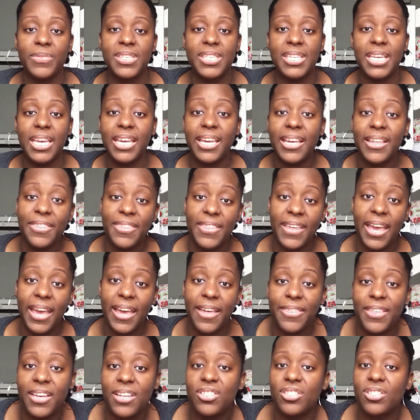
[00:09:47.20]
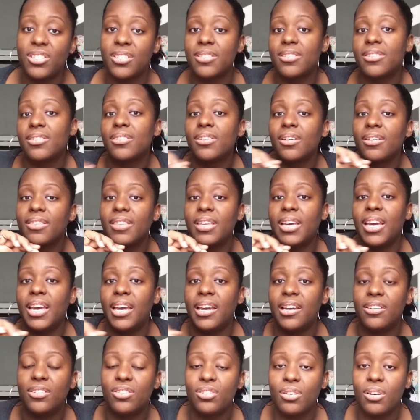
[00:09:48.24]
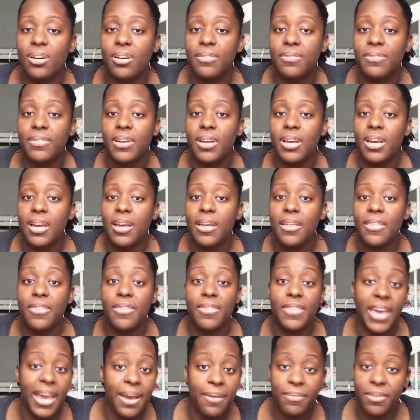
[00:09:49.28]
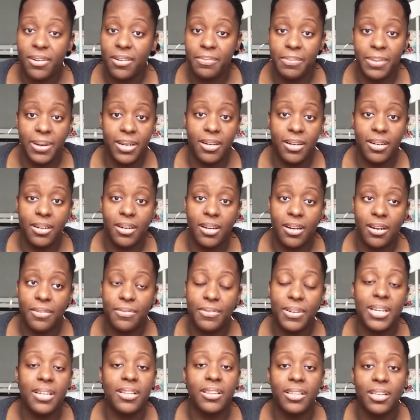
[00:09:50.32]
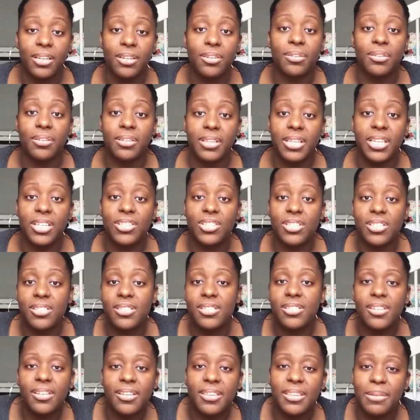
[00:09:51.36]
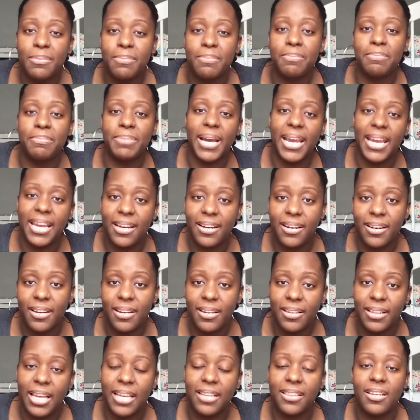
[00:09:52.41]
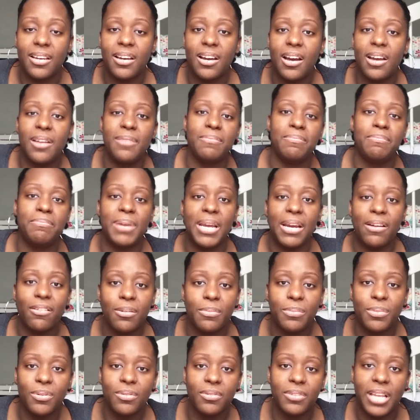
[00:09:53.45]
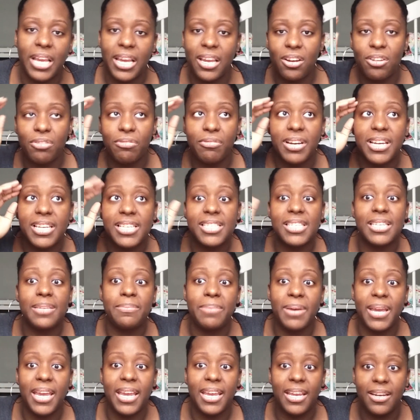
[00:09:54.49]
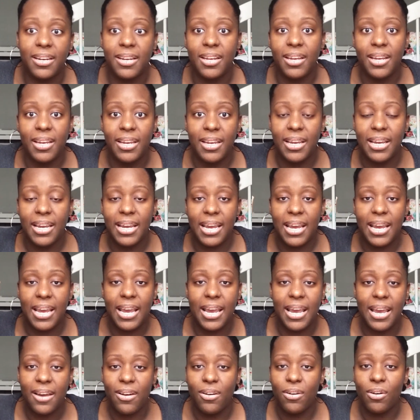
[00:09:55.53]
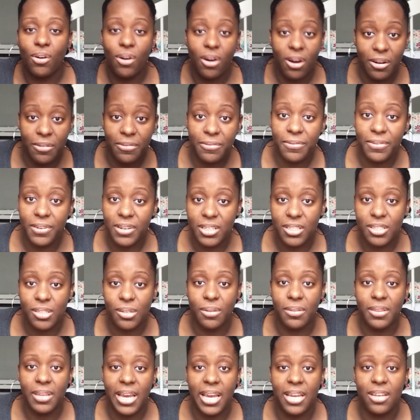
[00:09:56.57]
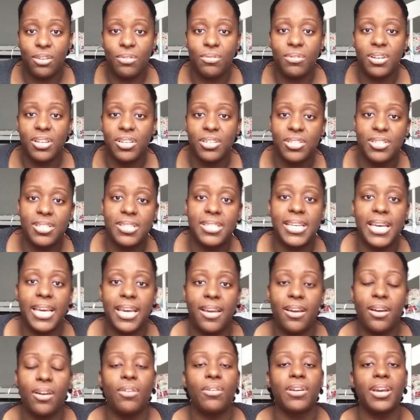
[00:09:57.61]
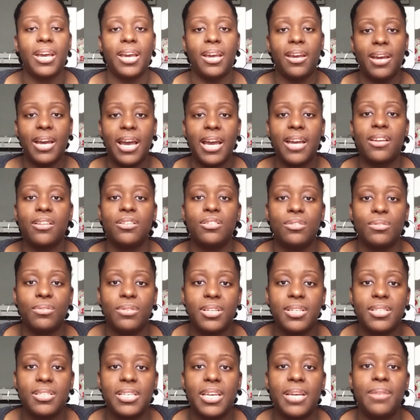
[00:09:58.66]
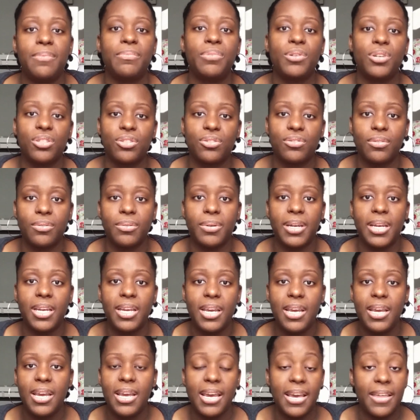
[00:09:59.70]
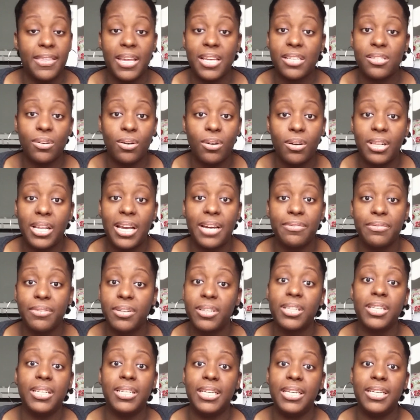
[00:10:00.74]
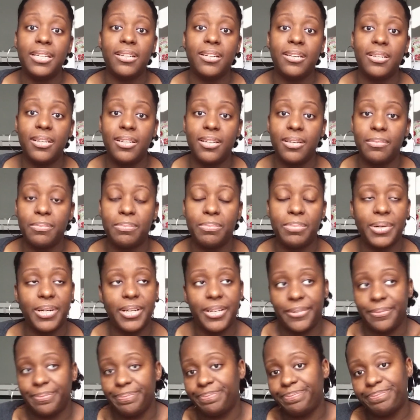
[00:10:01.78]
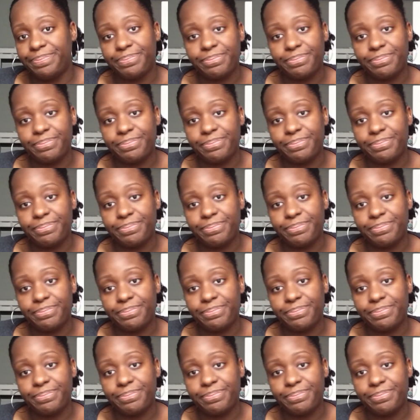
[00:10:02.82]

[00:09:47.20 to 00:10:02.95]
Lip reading: taken that just took the edge off, that would have been enough. It literally just took the bite, like the unbearable, like crazy pain off, so that you can say, okay, I can do this, and push through it. And that's all I really needed. But